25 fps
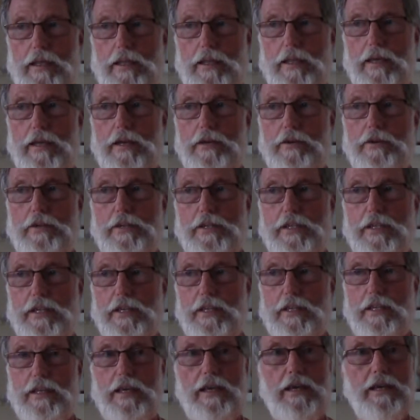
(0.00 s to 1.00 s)
The interesting
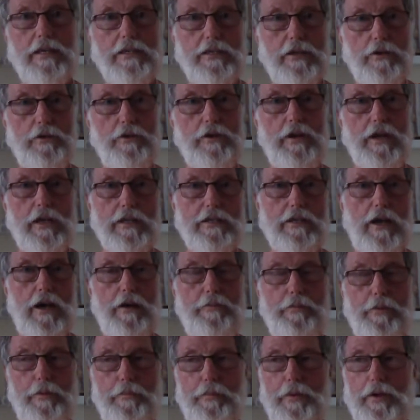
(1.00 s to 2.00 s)
thing, it's a good
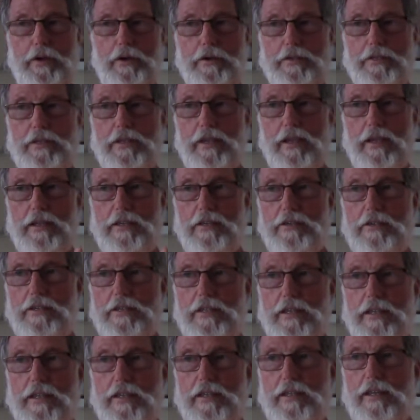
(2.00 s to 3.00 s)
example, because the
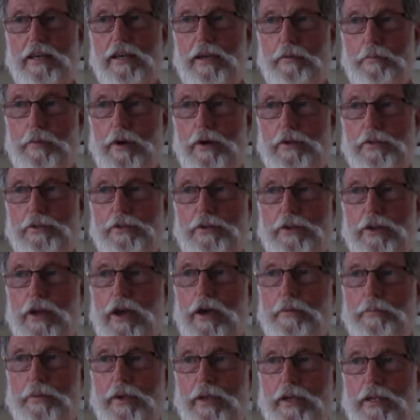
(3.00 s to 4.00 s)
interesting thing about a
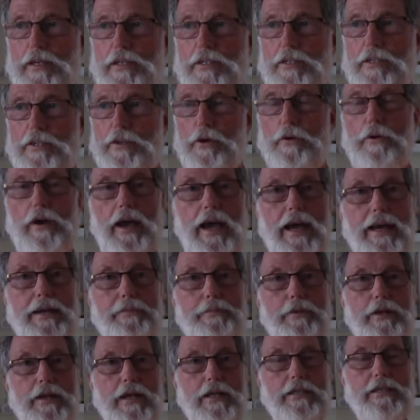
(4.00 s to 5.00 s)
tsunami is no
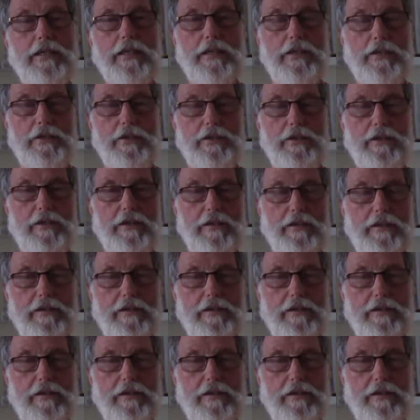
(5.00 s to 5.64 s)
animal gets injured.